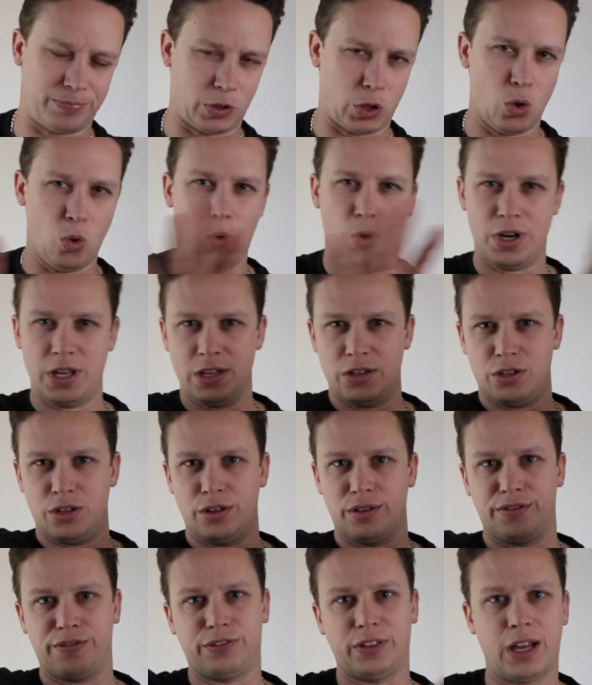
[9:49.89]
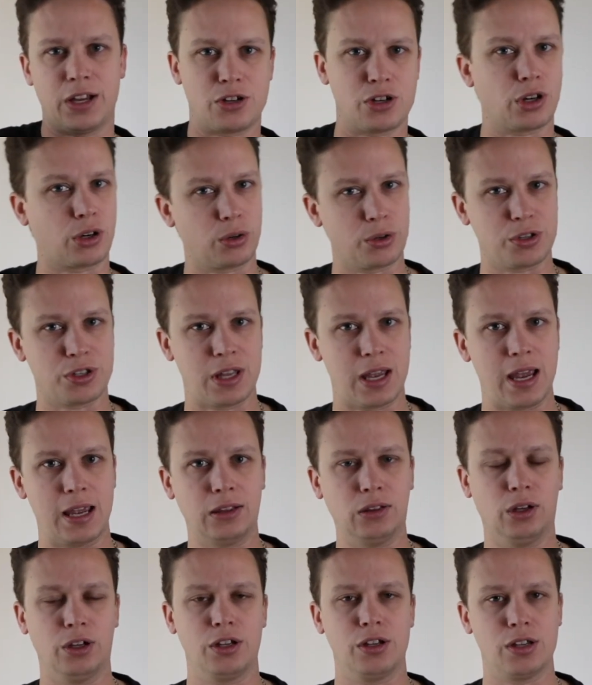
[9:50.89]
gaudy sort of flash across the
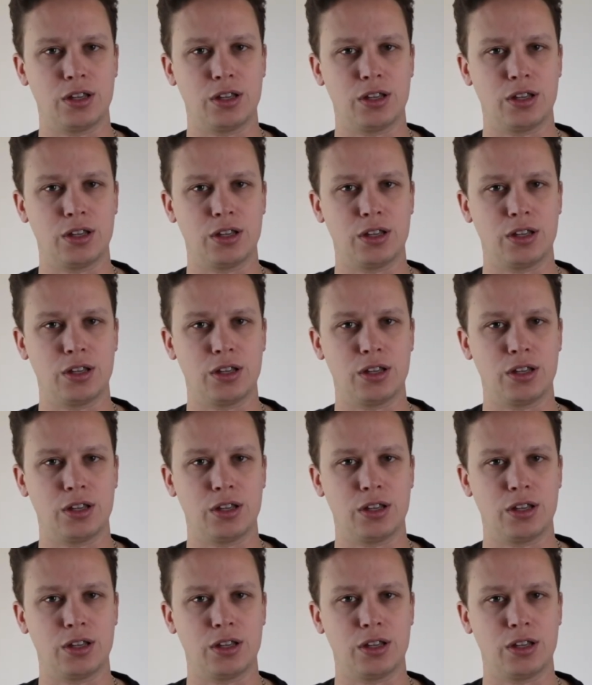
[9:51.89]
headlight.